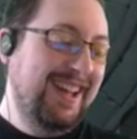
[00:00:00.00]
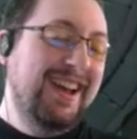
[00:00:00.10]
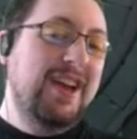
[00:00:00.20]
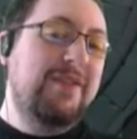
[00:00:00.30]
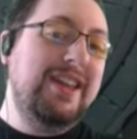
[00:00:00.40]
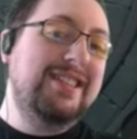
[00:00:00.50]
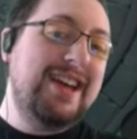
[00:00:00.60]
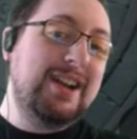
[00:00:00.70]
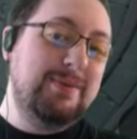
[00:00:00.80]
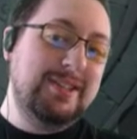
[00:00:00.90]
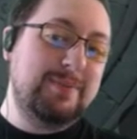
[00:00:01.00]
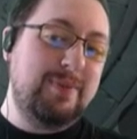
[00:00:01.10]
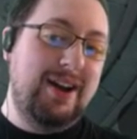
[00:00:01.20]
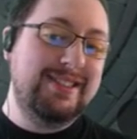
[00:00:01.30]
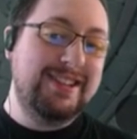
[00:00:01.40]
If he'd attacked with his
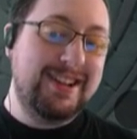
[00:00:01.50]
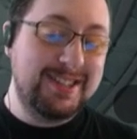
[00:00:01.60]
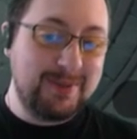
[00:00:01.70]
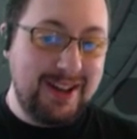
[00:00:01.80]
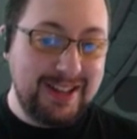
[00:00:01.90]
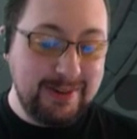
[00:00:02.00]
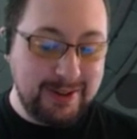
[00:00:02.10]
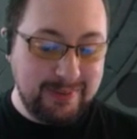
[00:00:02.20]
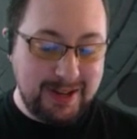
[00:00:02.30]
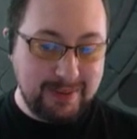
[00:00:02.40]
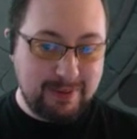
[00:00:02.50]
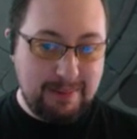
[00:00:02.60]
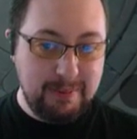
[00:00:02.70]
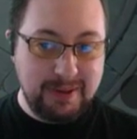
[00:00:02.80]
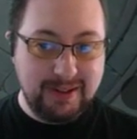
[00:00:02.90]
Bronzodon as well, he would have like
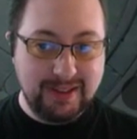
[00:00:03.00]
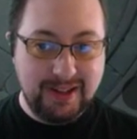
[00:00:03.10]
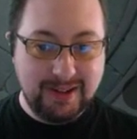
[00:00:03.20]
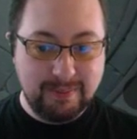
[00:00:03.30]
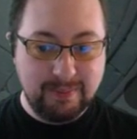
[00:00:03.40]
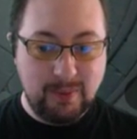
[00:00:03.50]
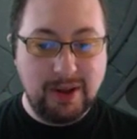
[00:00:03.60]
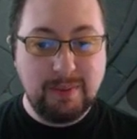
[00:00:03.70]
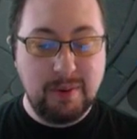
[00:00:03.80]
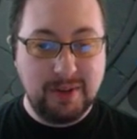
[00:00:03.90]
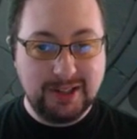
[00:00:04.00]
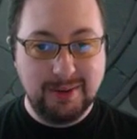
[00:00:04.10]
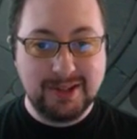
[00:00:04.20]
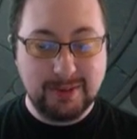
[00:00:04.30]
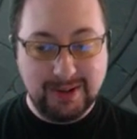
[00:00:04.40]
probably like, well, he would have been
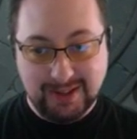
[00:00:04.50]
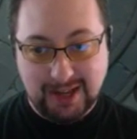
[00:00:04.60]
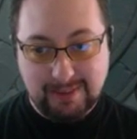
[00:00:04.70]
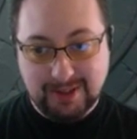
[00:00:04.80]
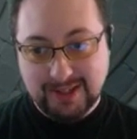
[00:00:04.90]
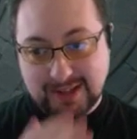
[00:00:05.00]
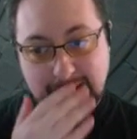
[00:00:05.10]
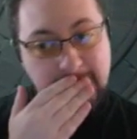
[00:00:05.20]
closer to winning the game at least.